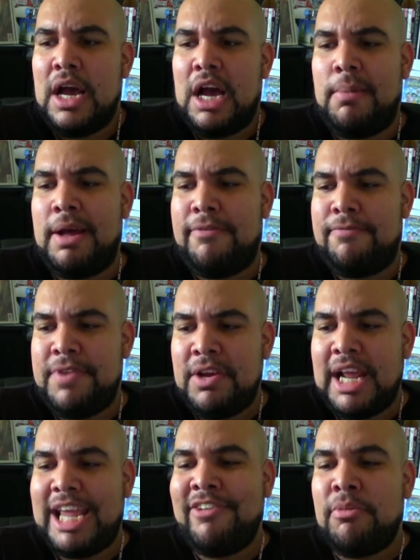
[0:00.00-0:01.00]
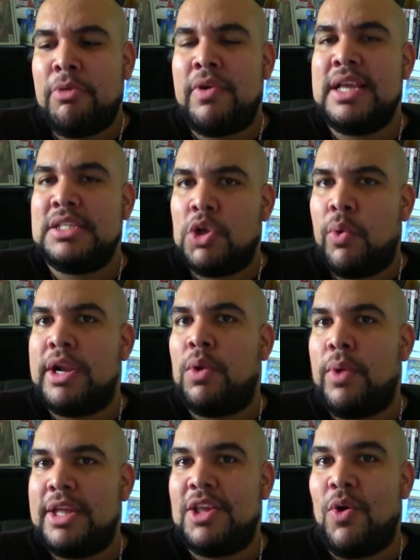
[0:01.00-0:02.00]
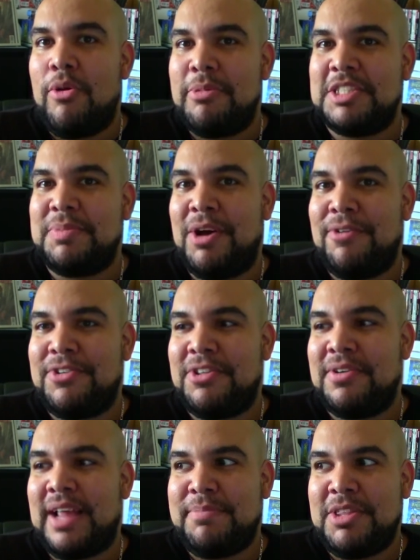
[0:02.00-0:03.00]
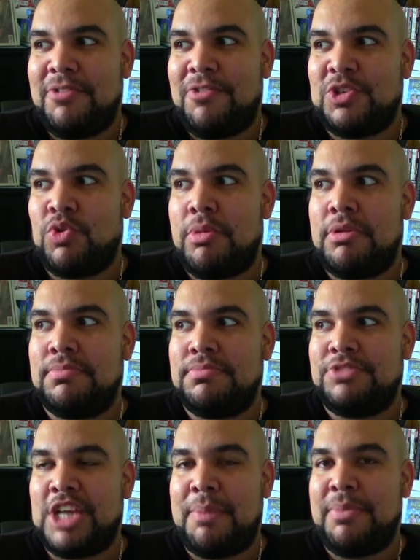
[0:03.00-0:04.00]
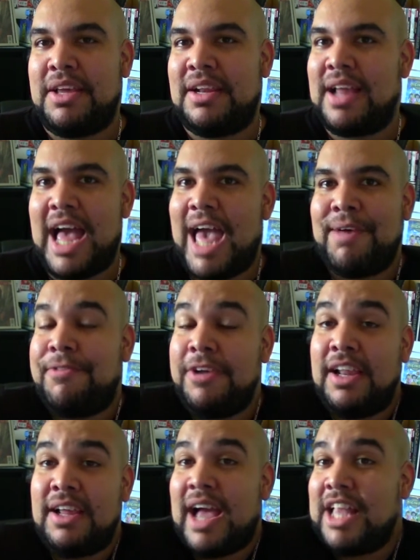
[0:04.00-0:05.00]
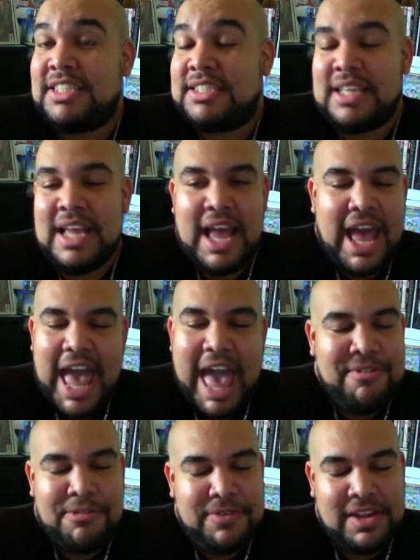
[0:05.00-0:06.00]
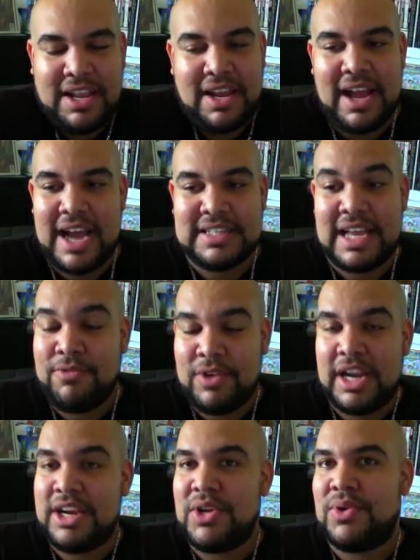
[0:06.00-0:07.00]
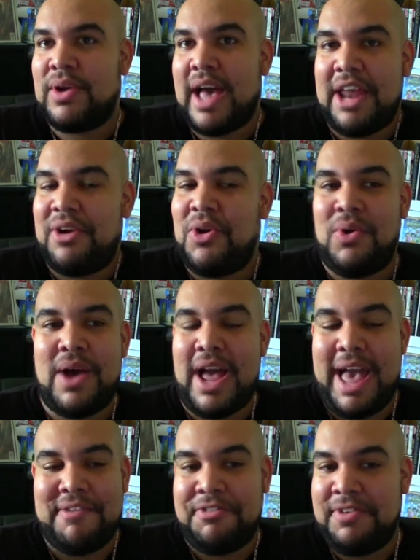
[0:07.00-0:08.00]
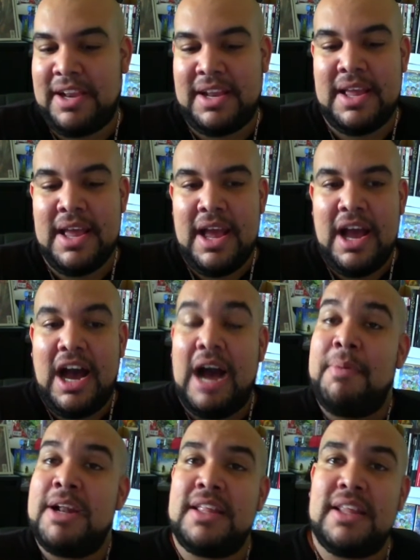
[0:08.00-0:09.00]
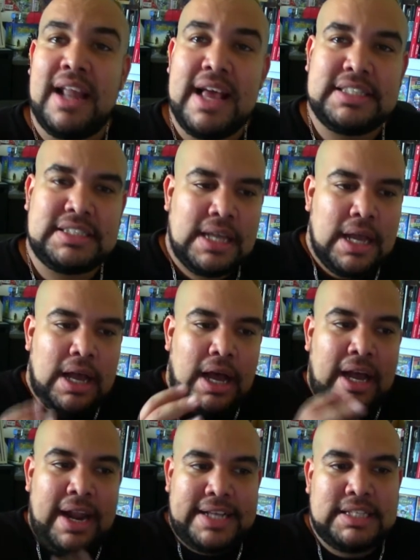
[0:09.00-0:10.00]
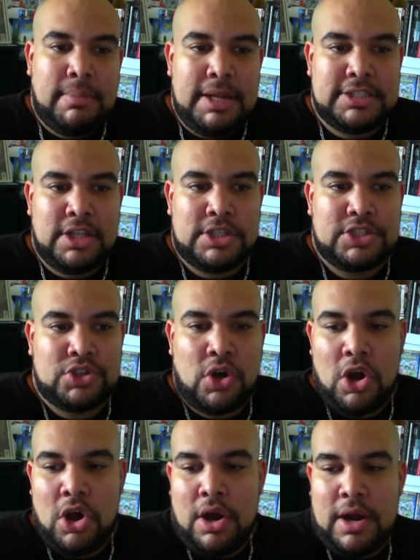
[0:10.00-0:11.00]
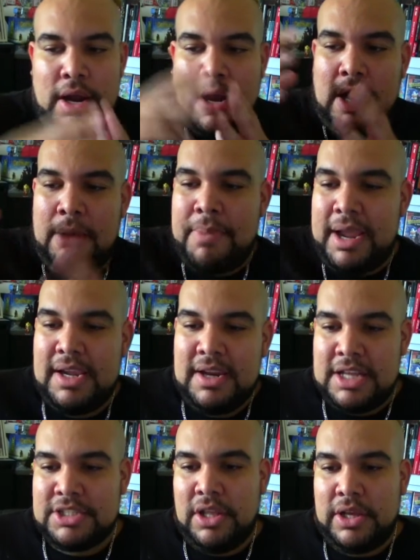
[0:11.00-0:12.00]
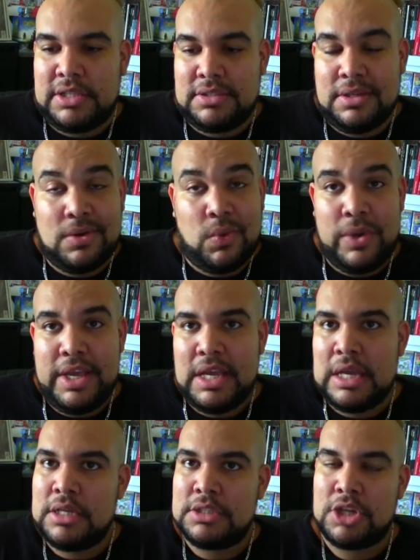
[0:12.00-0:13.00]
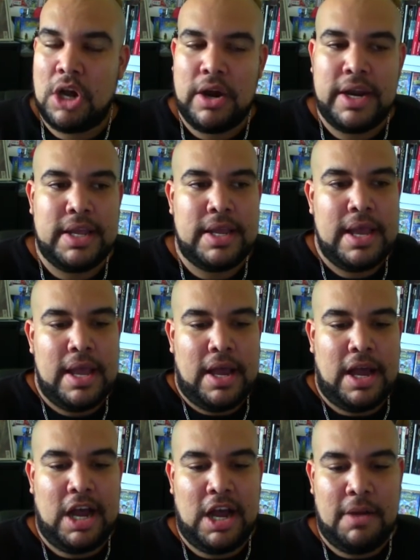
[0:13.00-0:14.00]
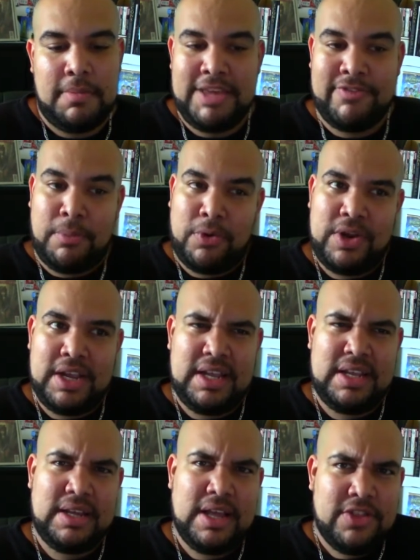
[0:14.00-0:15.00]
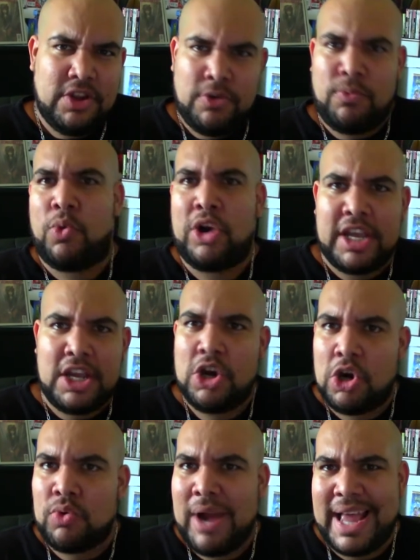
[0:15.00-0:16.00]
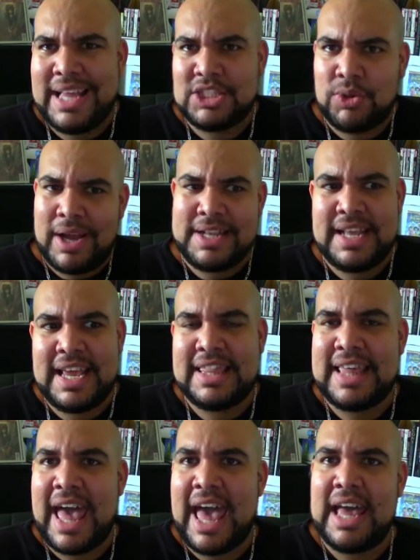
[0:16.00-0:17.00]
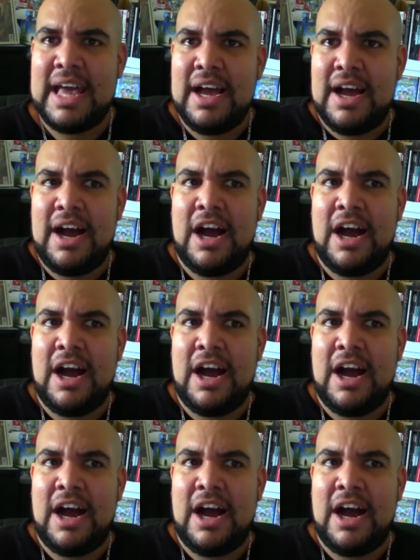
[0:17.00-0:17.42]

I feel like Eva Marie is going to win the women's belt for be the first woman champion. I have a feeling. I just have a feeling, guys. I really do. I don't know. I have a feeling. But nonetheless, Alexa Bliss looks strong. Becky Lynch looks weak. Sorry. Eva Marie, they're working her right, so I dig that.